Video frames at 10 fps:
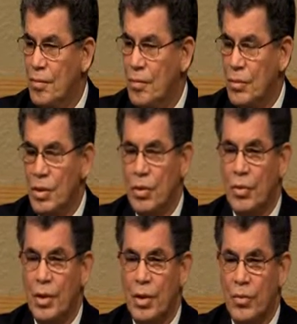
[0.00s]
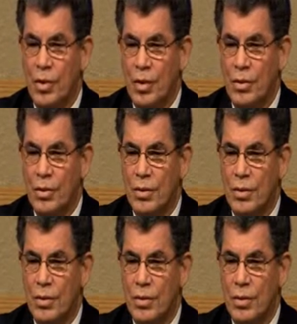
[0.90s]
You know who that was?
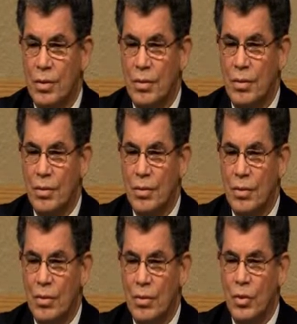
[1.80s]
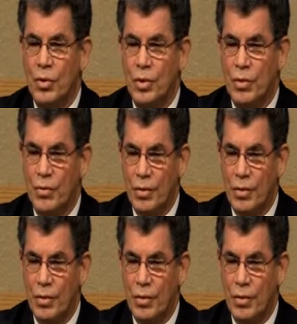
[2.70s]
Lucifer.